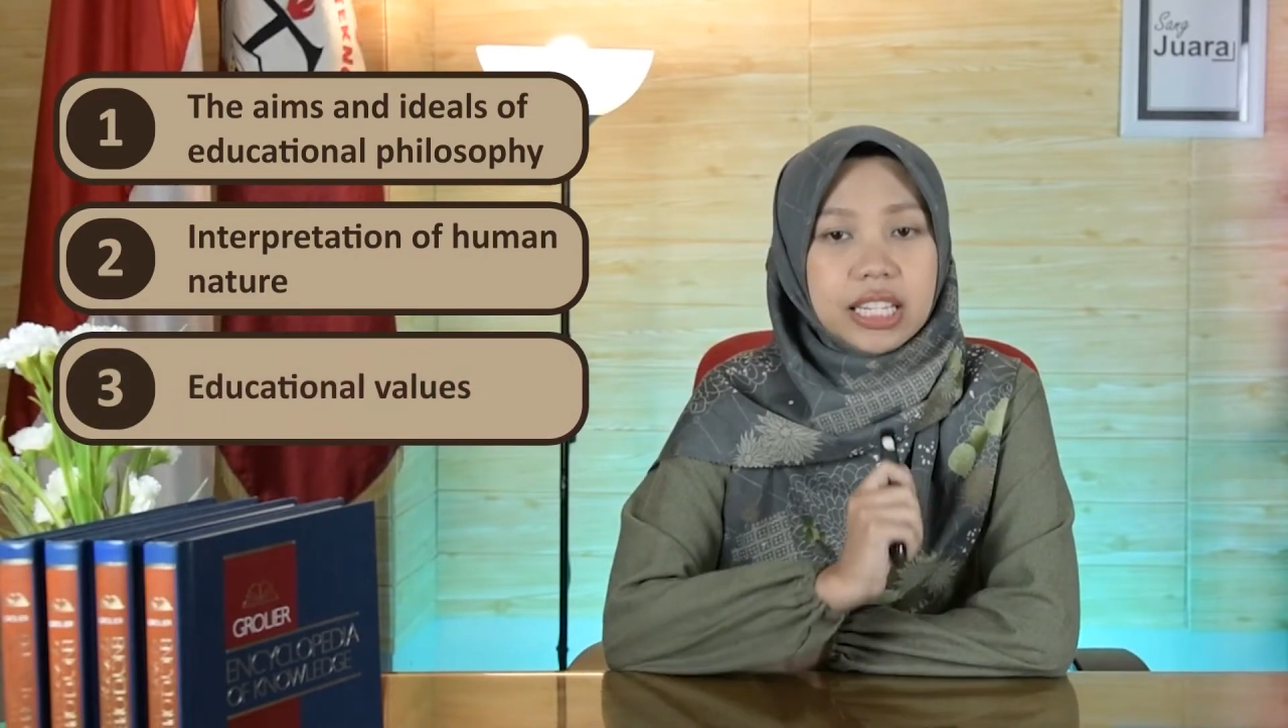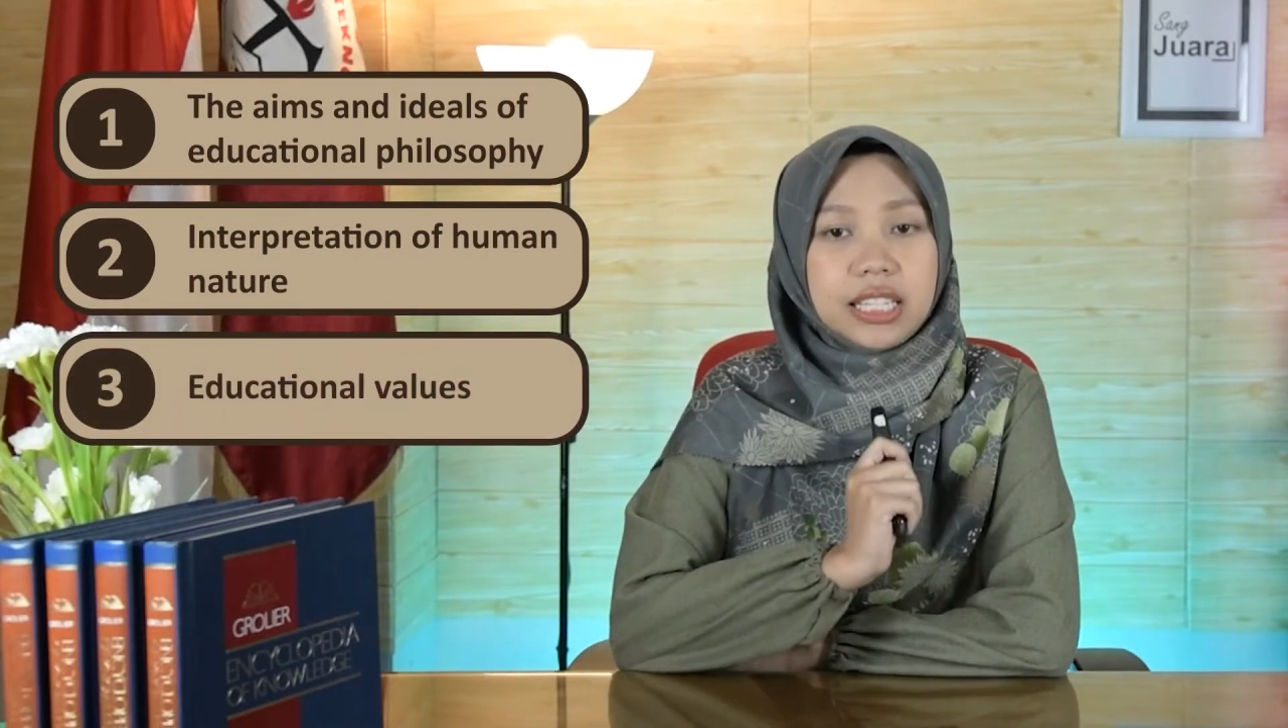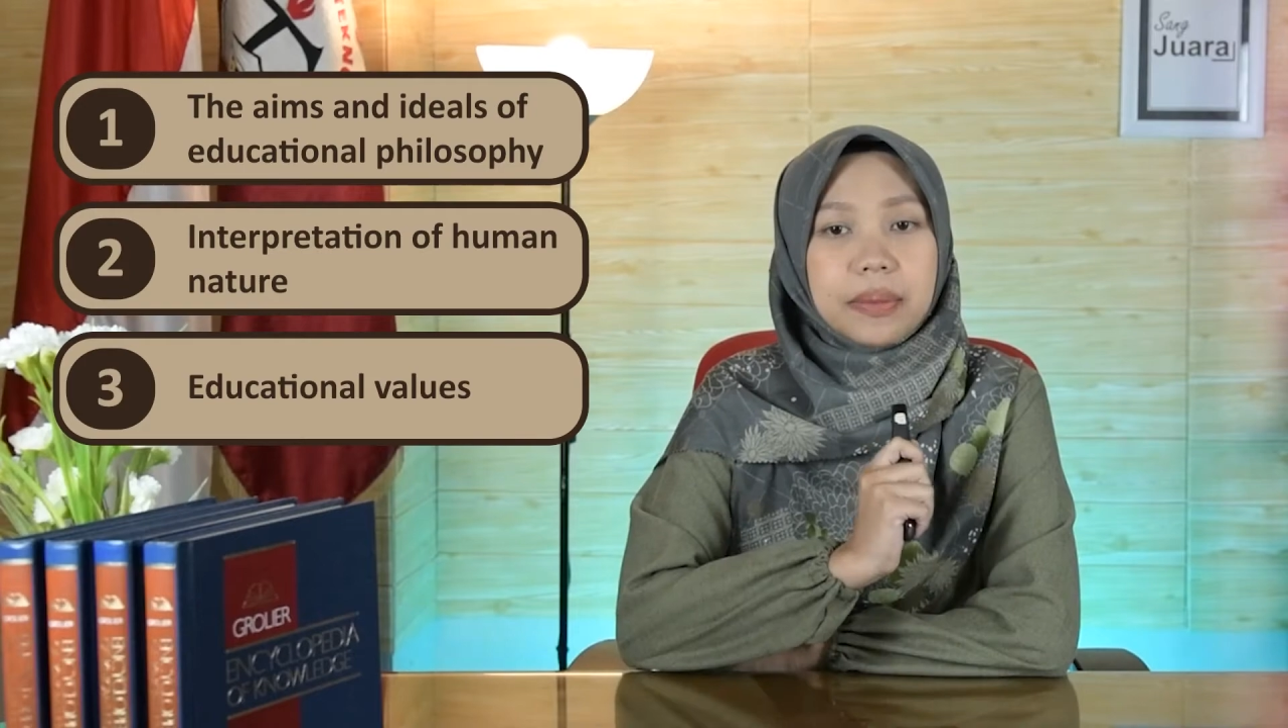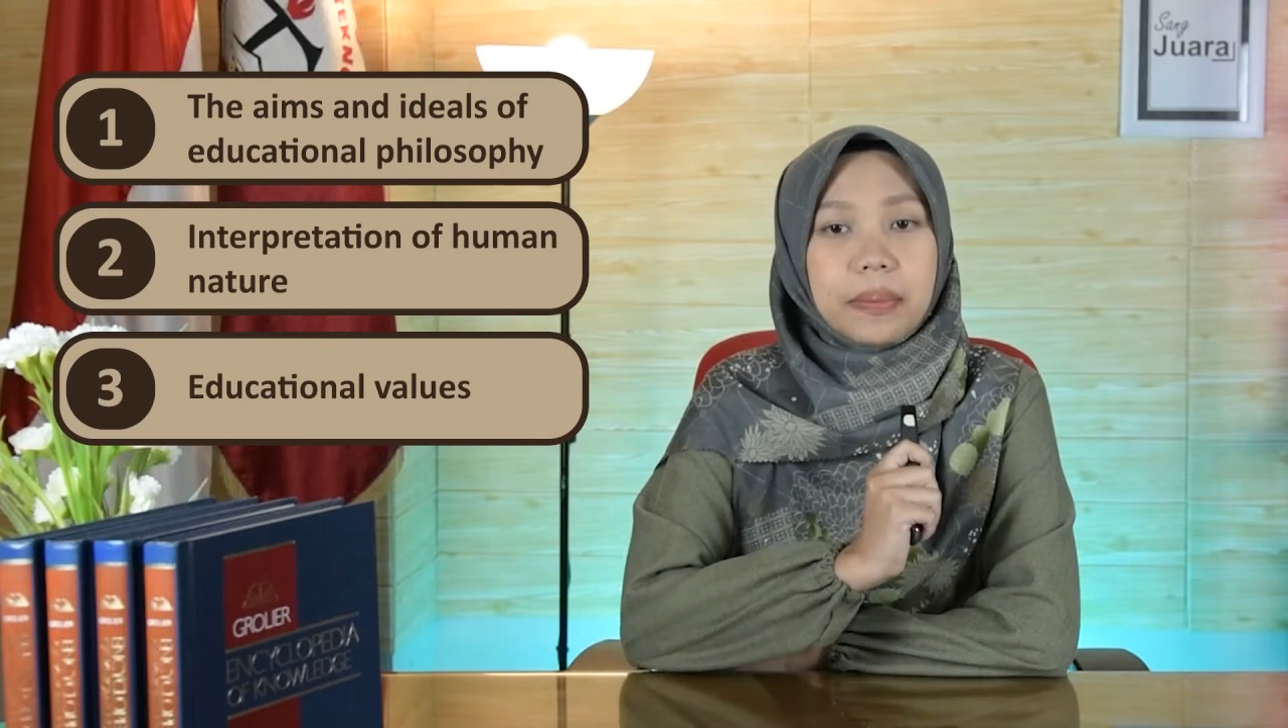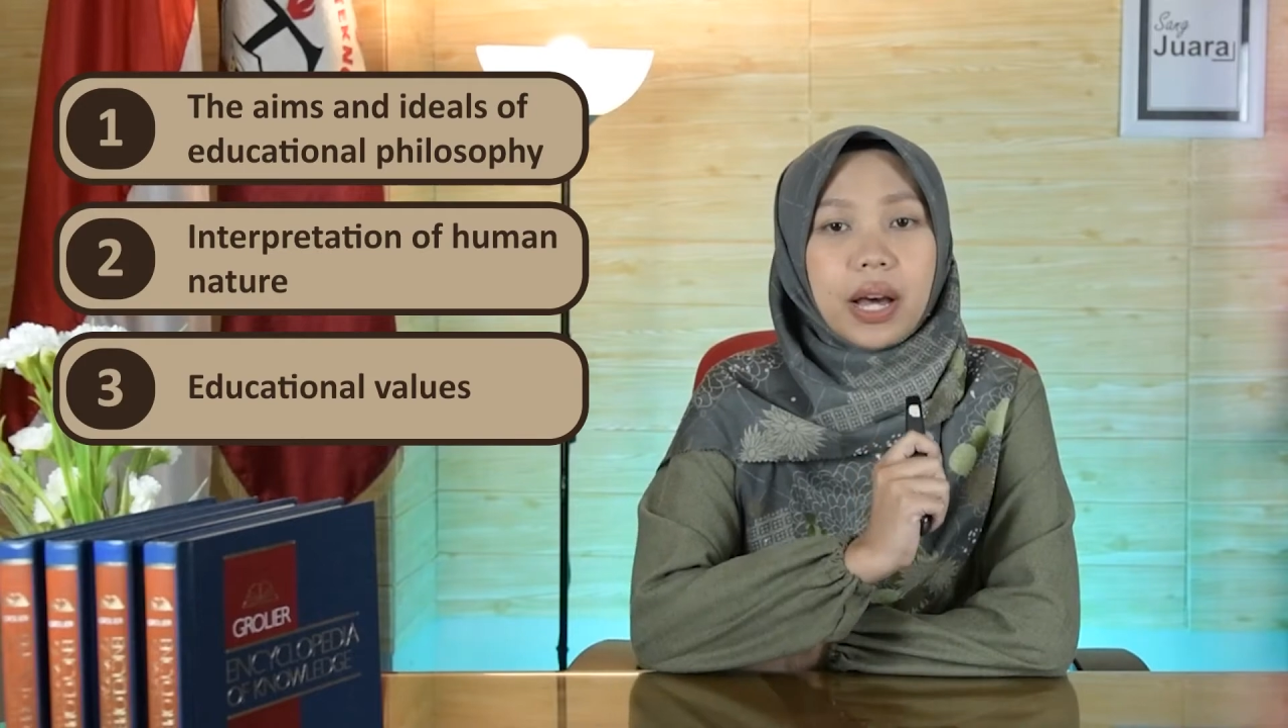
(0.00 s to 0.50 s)

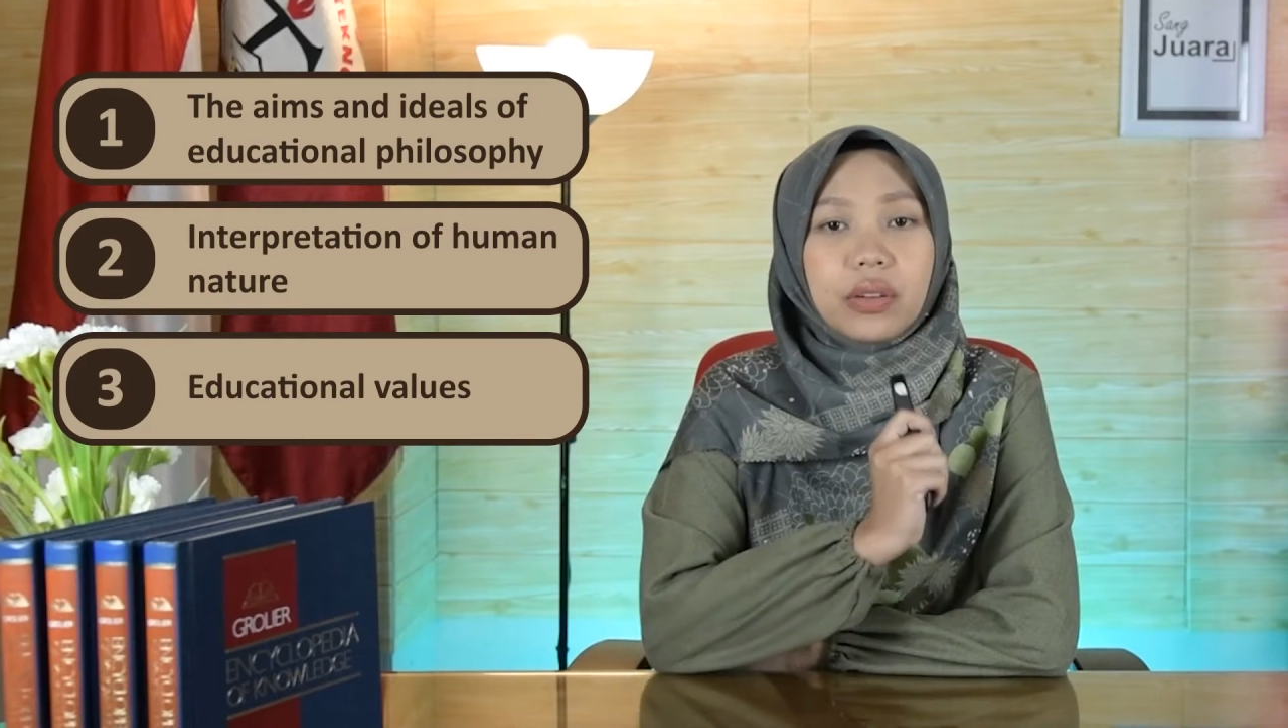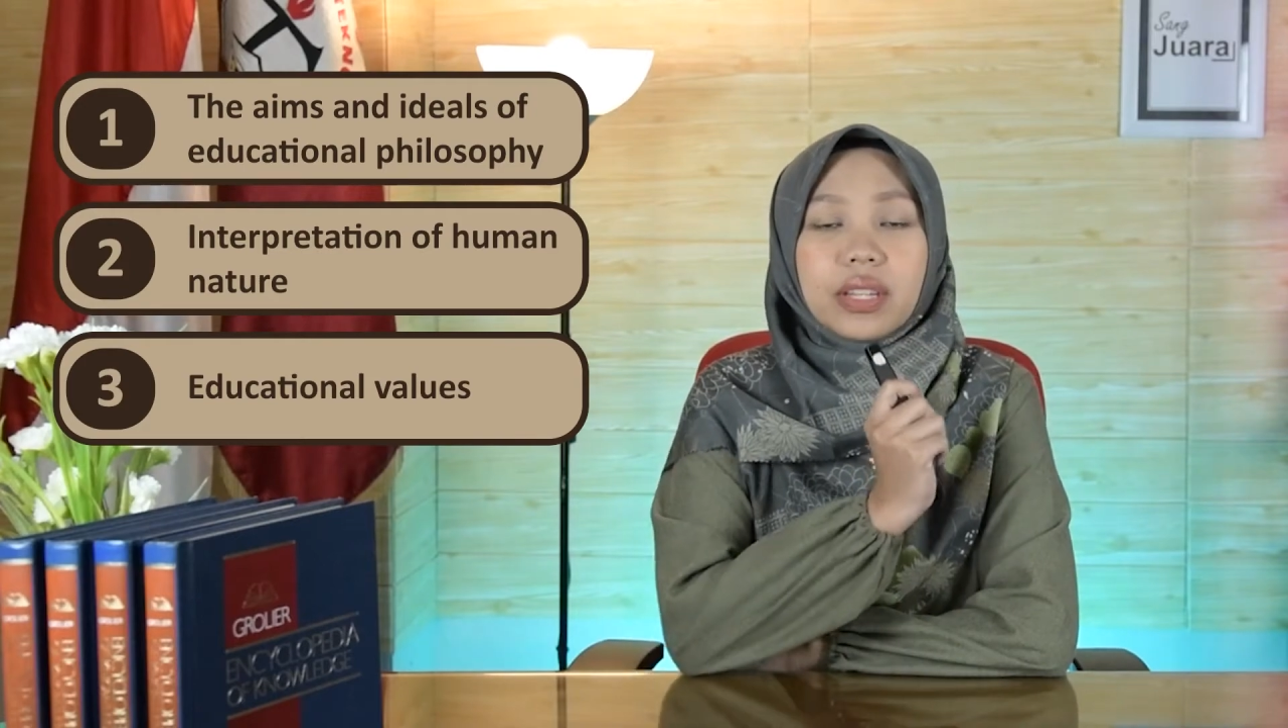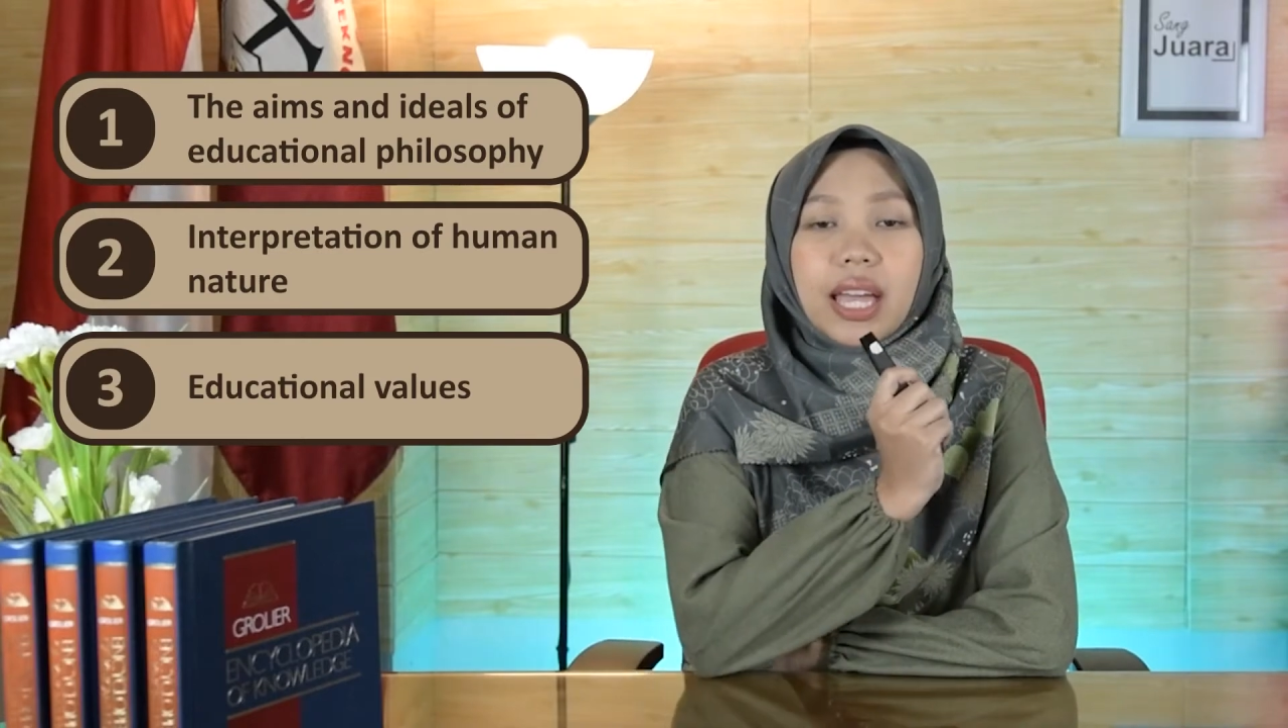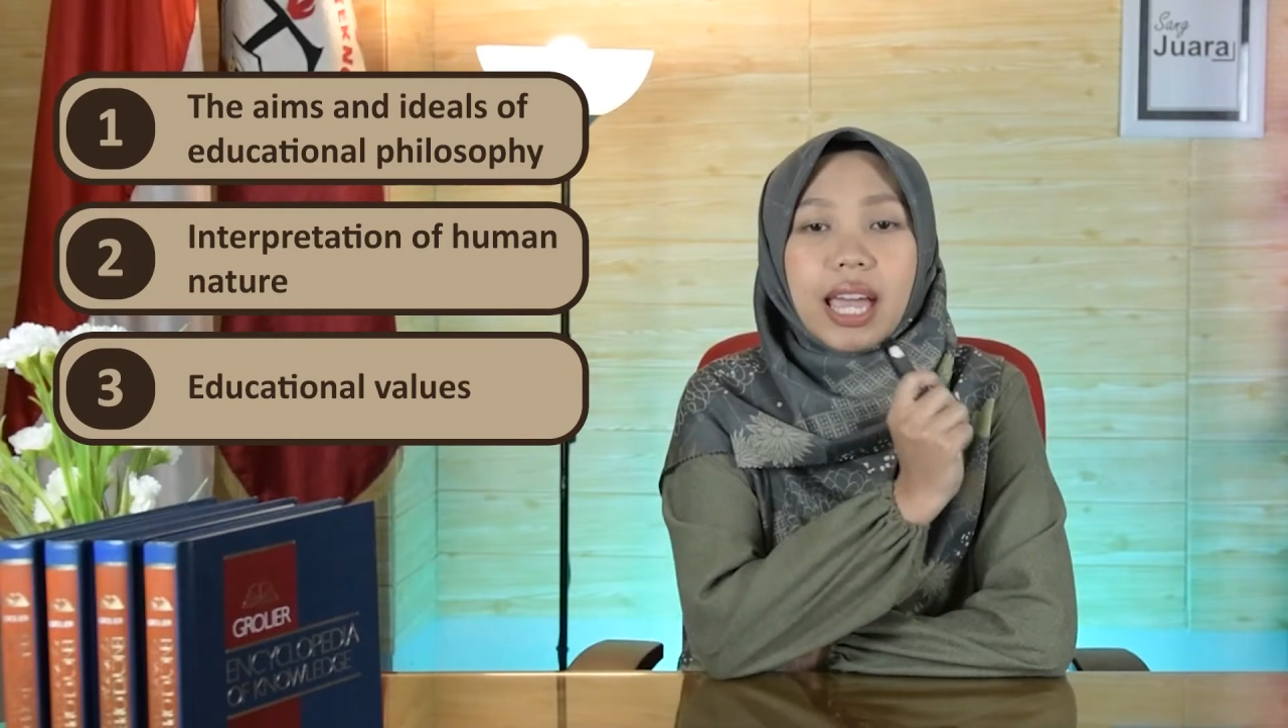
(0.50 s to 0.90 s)
is about